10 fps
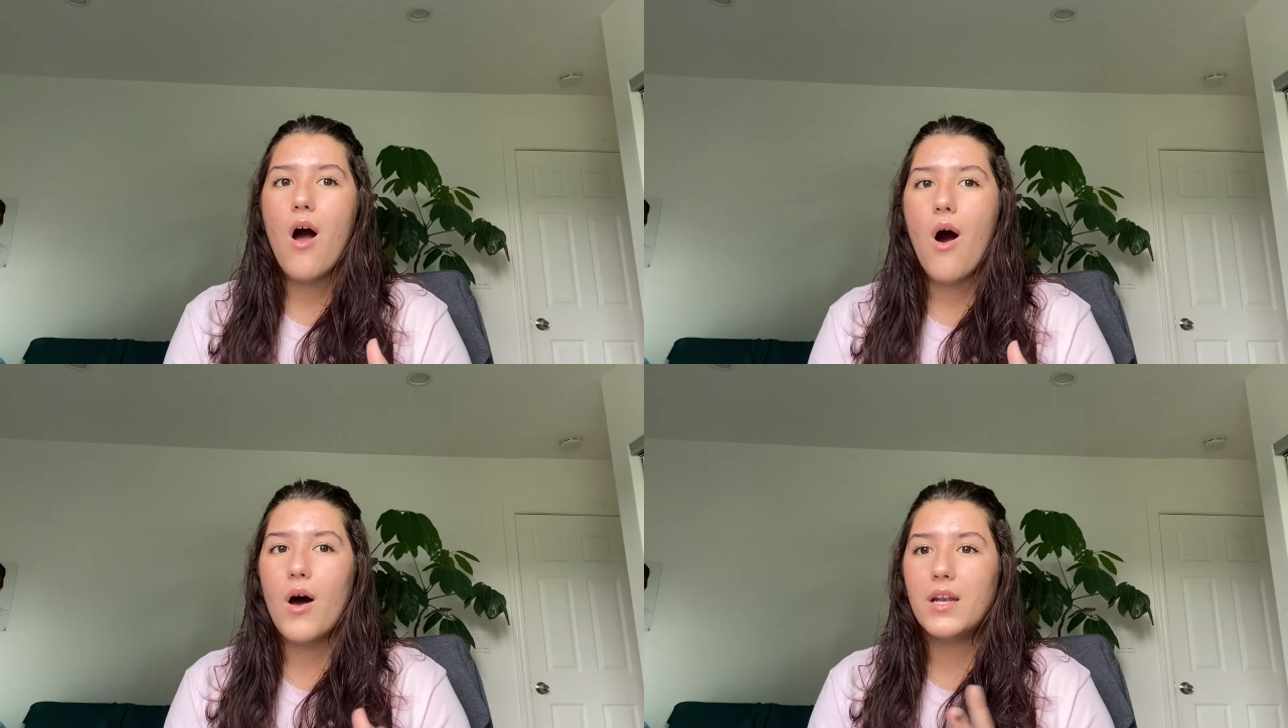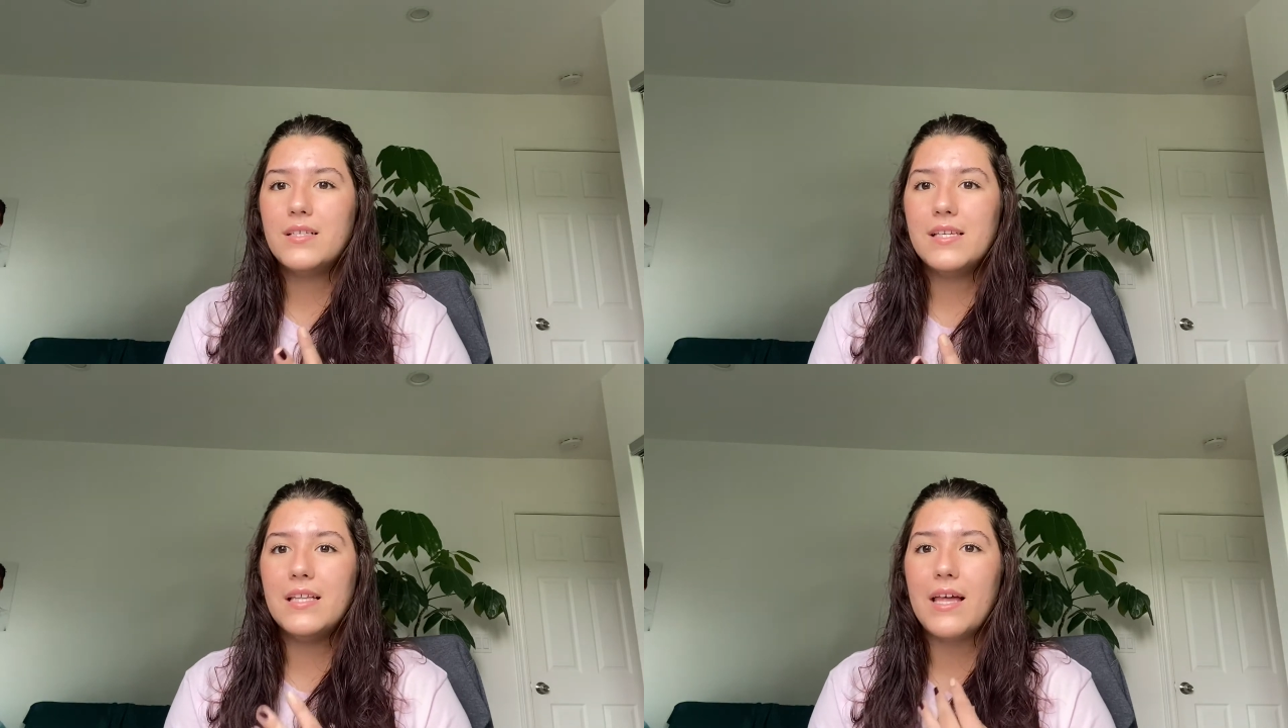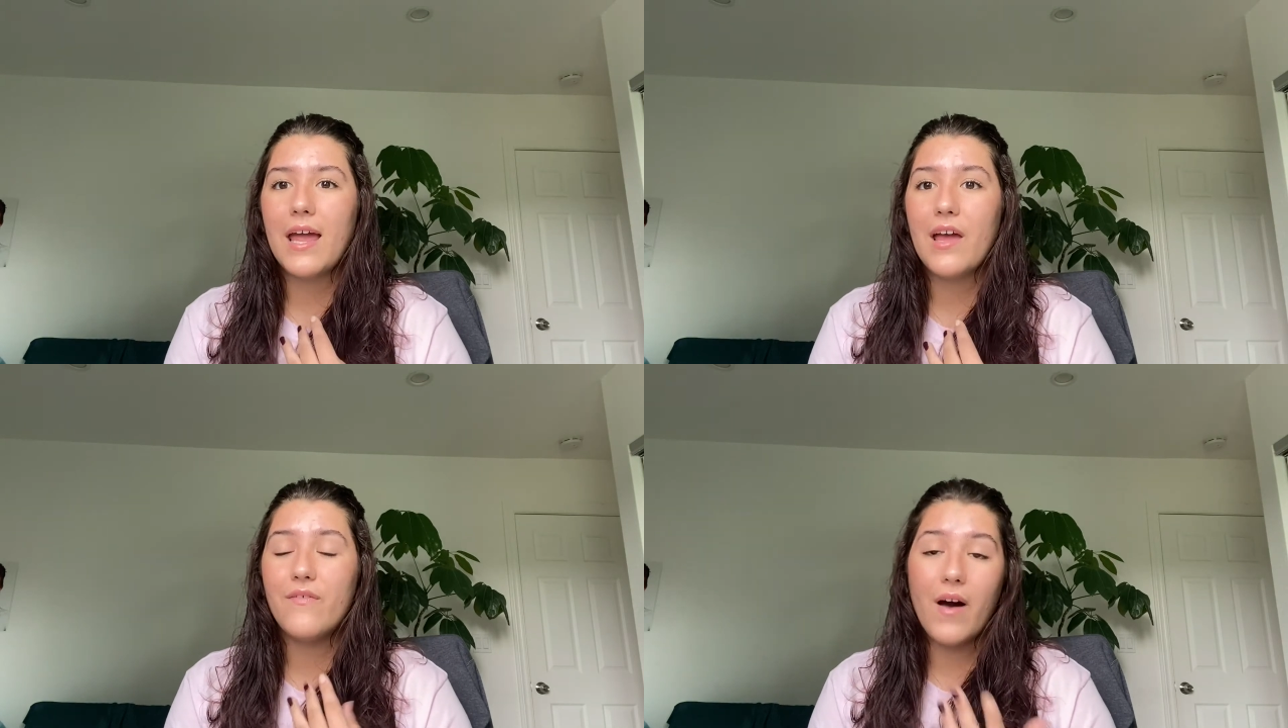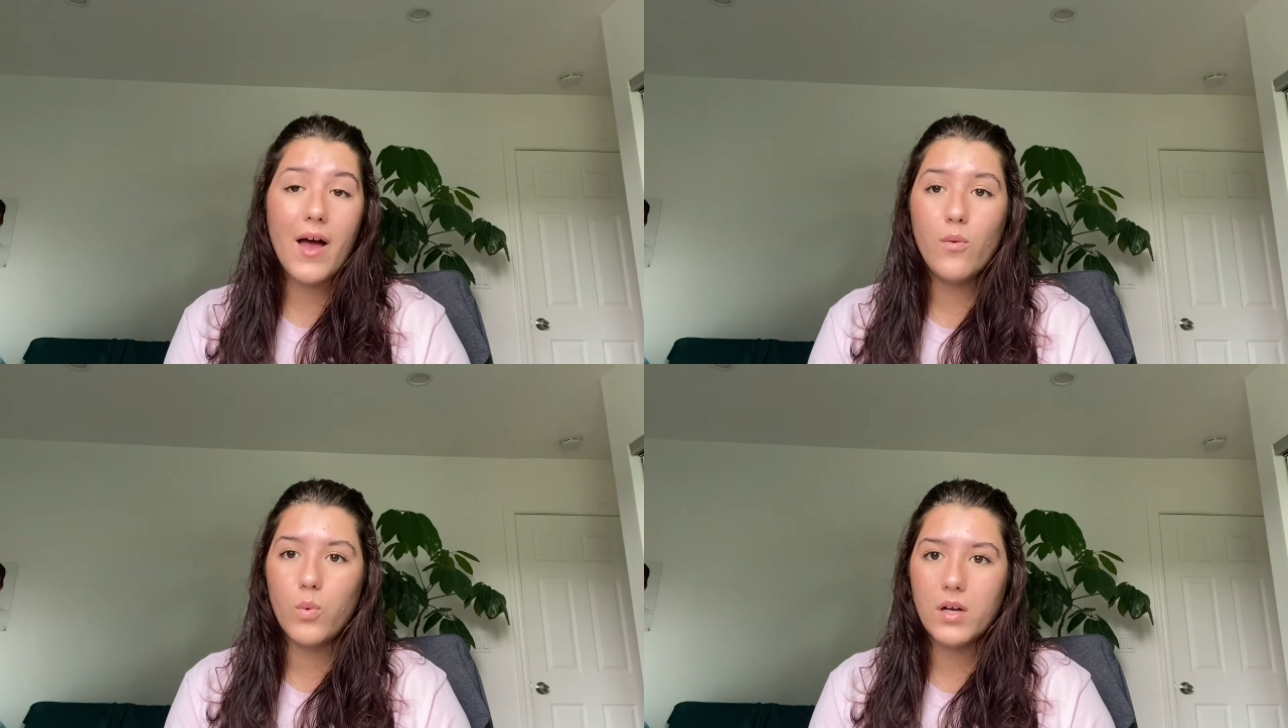honestly, like if I
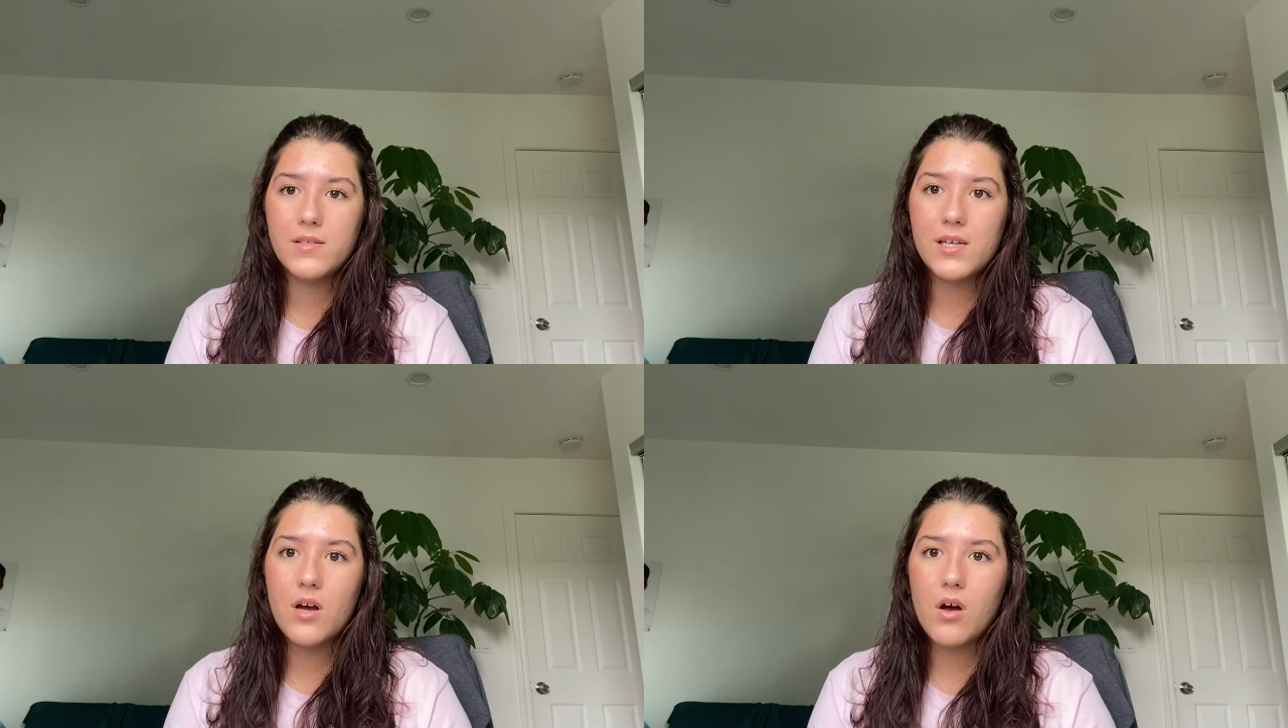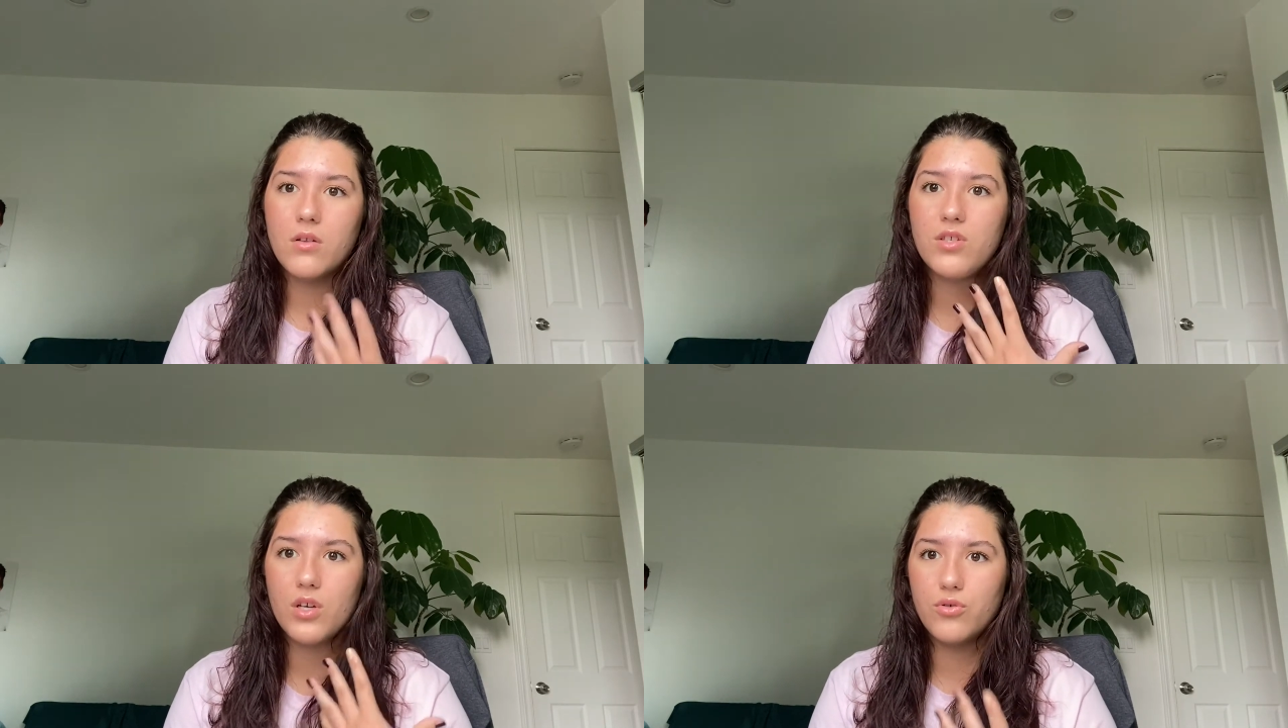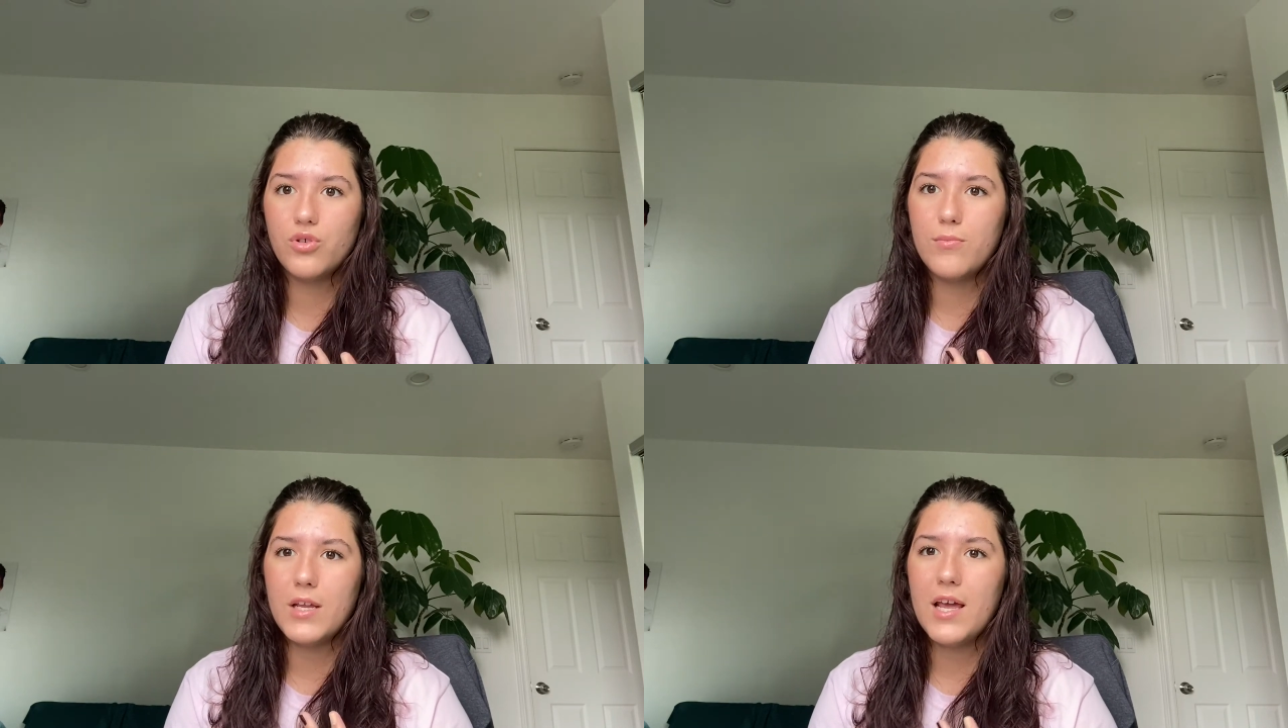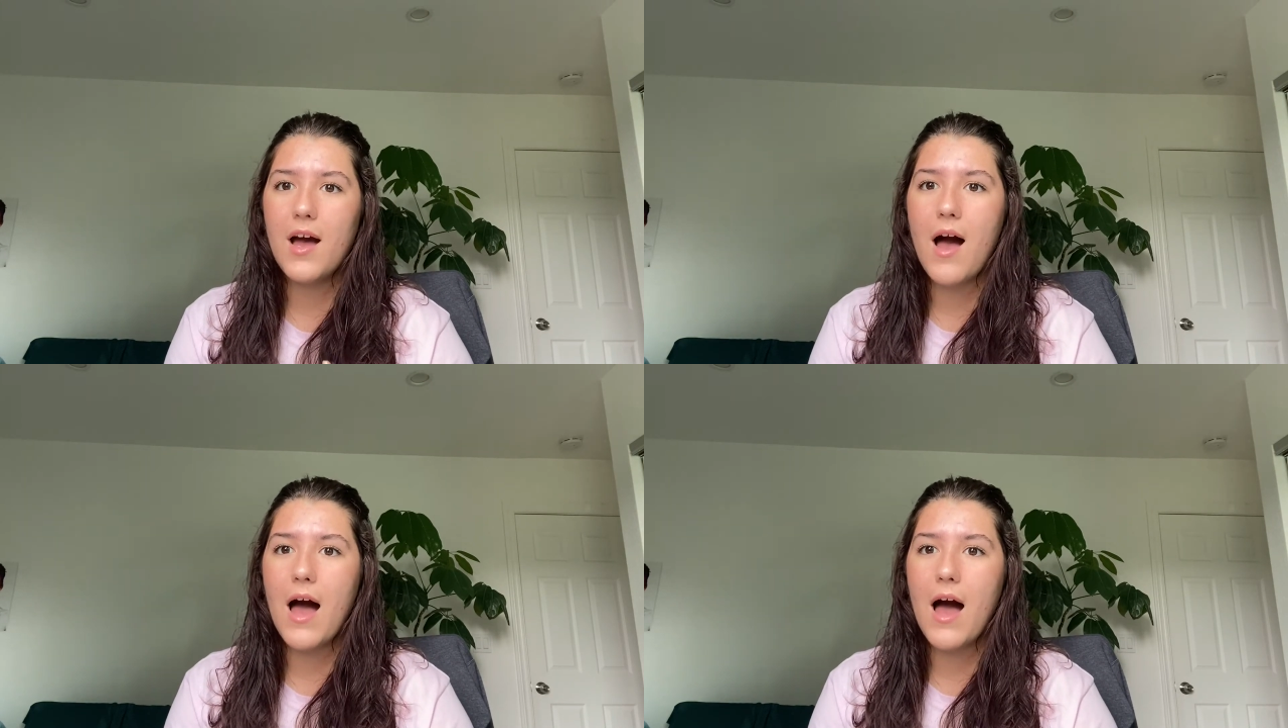wasn't on social media,